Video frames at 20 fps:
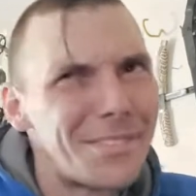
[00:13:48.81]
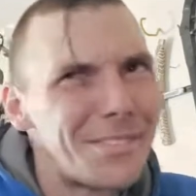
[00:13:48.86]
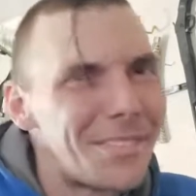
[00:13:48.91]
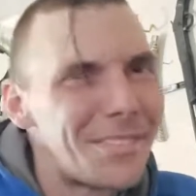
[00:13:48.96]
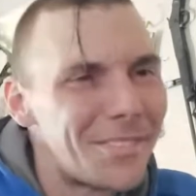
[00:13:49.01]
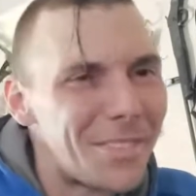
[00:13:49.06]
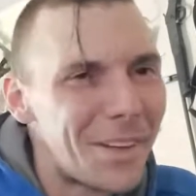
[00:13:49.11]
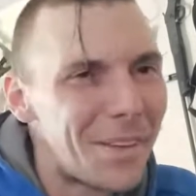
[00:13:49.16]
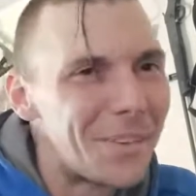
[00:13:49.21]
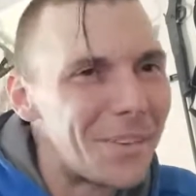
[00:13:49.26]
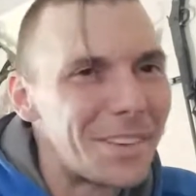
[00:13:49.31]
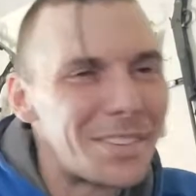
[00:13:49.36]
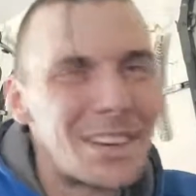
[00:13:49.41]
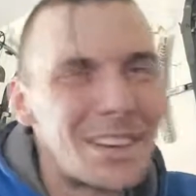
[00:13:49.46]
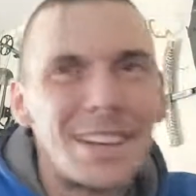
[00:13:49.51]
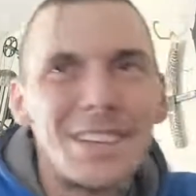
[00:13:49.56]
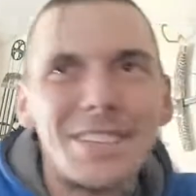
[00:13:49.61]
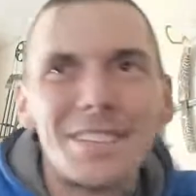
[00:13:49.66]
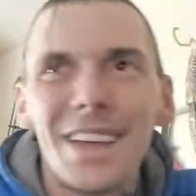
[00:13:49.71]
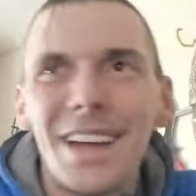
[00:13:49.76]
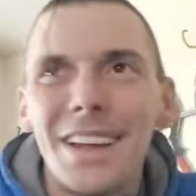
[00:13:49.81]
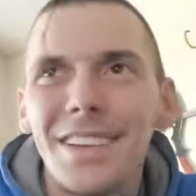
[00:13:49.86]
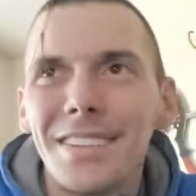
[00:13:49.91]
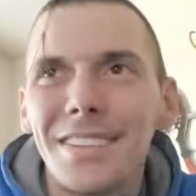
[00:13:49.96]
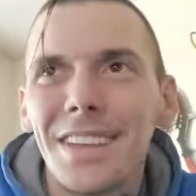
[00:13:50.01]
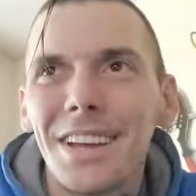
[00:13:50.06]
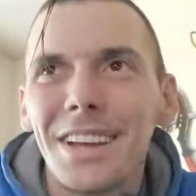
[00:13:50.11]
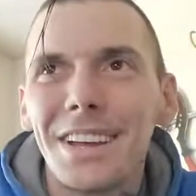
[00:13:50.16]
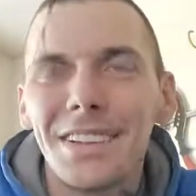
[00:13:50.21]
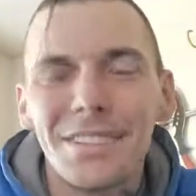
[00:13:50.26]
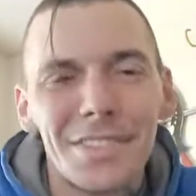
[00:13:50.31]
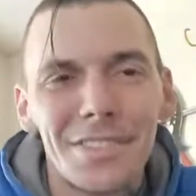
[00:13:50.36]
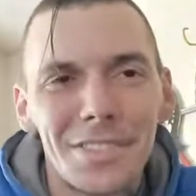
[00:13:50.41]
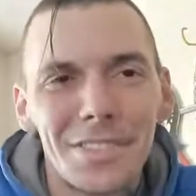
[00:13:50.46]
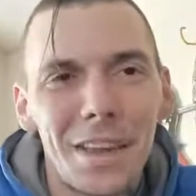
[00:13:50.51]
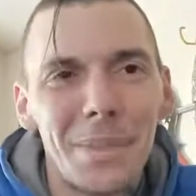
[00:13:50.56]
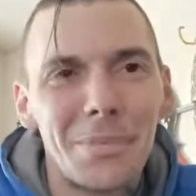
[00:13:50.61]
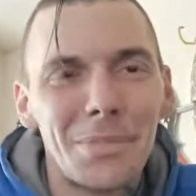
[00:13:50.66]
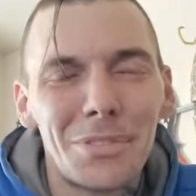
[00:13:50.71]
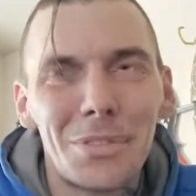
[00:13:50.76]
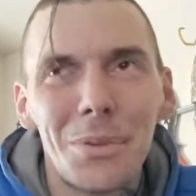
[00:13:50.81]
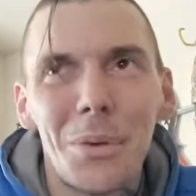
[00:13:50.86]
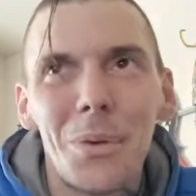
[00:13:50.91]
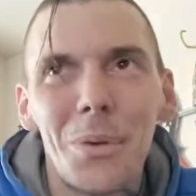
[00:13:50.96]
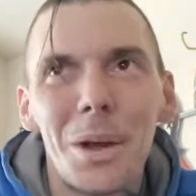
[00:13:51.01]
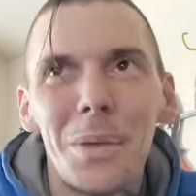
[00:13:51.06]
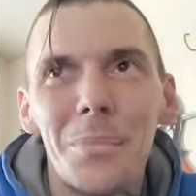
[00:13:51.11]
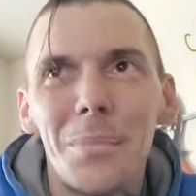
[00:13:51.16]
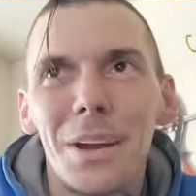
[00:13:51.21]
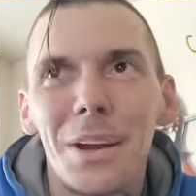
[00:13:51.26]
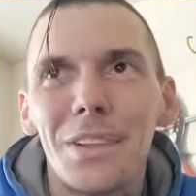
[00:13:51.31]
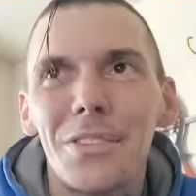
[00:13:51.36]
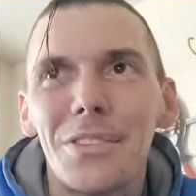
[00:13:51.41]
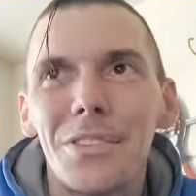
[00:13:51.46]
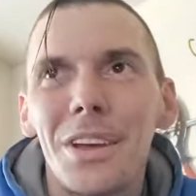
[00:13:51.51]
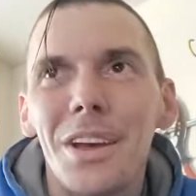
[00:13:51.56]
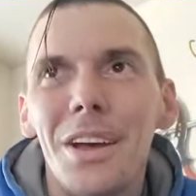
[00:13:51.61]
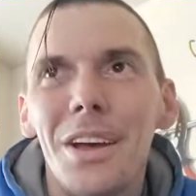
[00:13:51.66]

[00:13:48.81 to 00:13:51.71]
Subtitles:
If that makes any sense. Like it's the same story, but it's